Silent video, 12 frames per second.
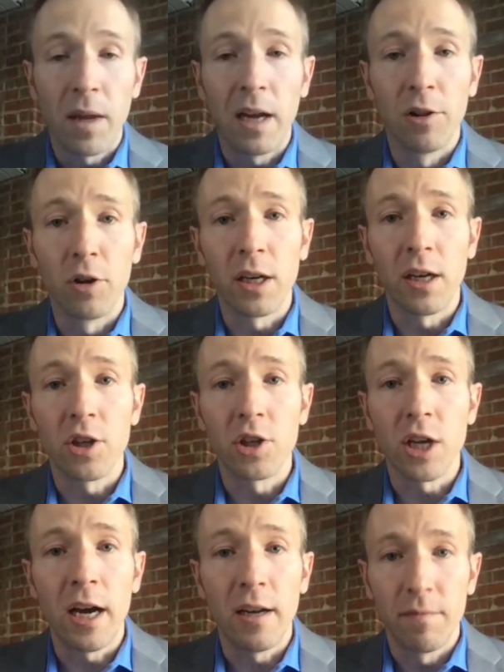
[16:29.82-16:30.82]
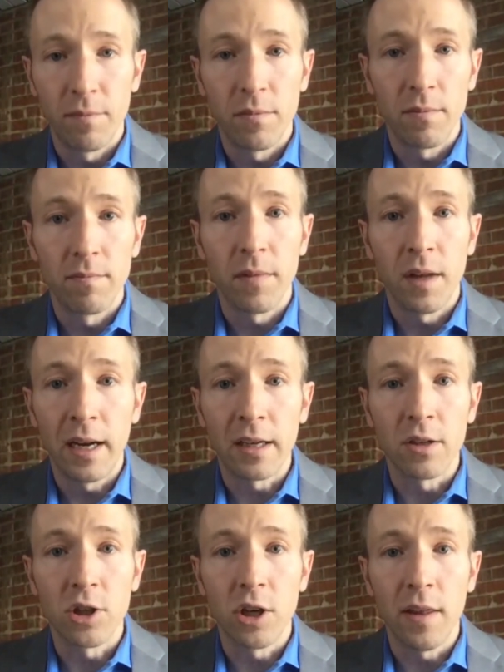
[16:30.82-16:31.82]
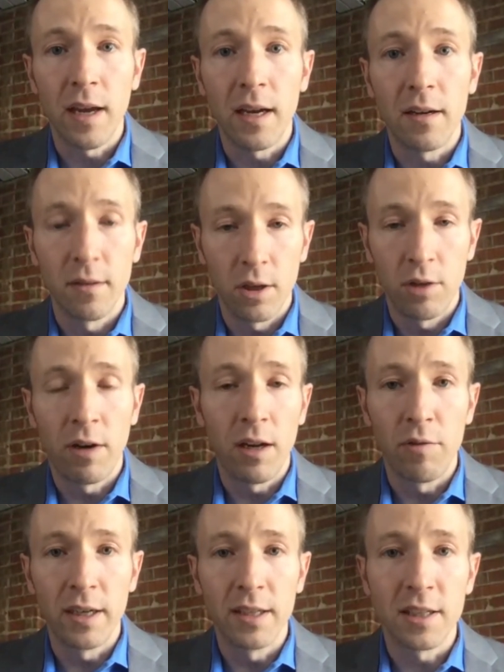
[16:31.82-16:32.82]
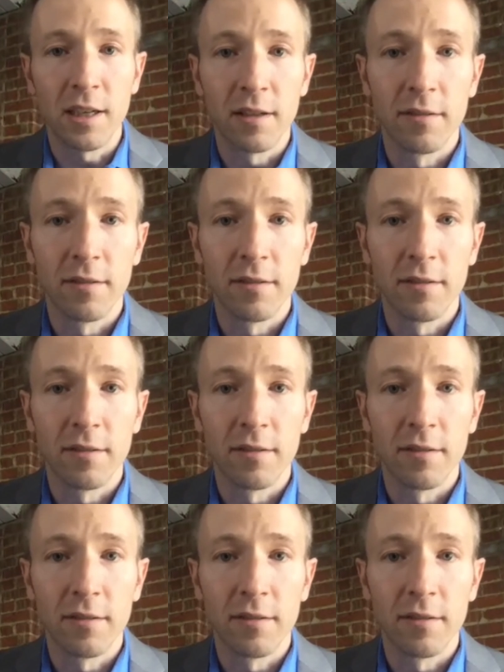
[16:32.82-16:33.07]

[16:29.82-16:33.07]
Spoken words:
look into the shot. And I can show you that. You ready? You ready to see it?